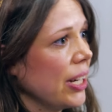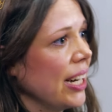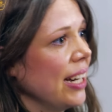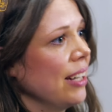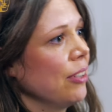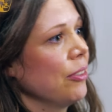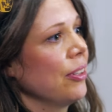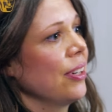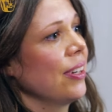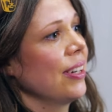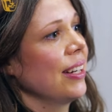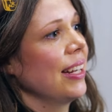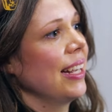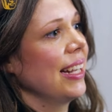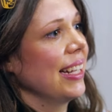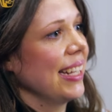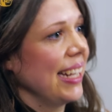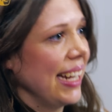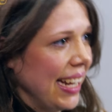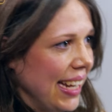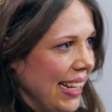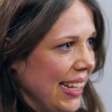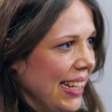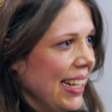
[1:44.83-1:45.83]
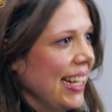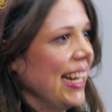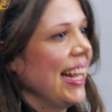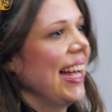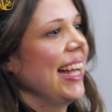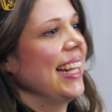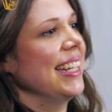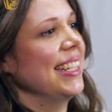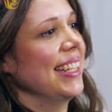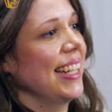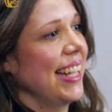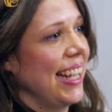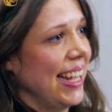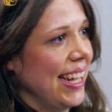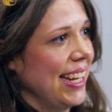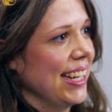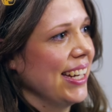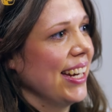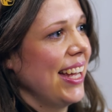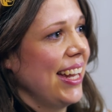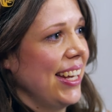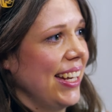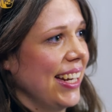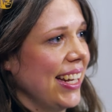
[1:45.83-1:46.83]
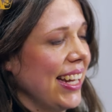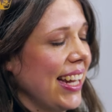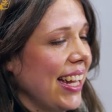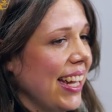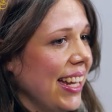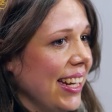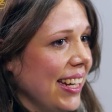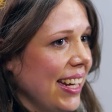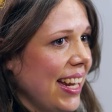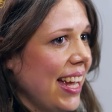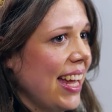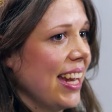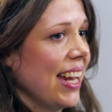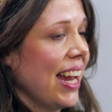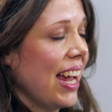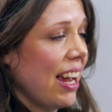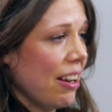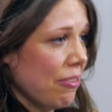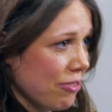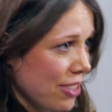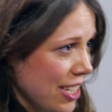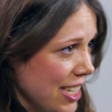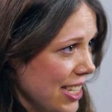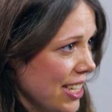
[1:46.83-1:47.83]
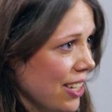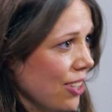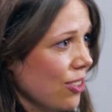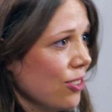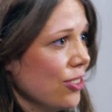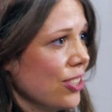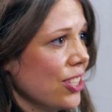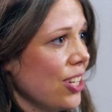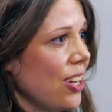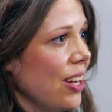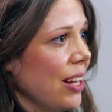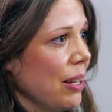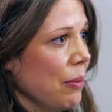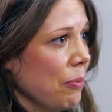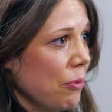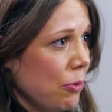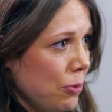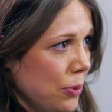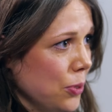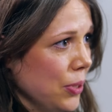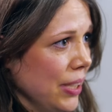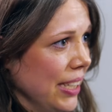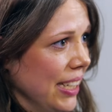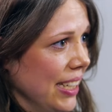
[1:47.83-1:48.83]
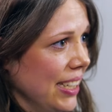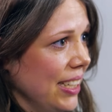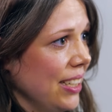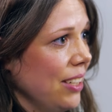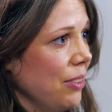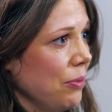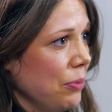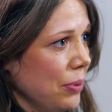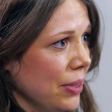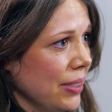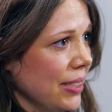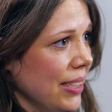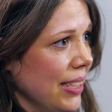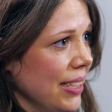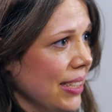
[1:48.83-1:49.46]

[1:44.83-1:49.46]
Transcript: Brown again and again and again, and every single time falling in love with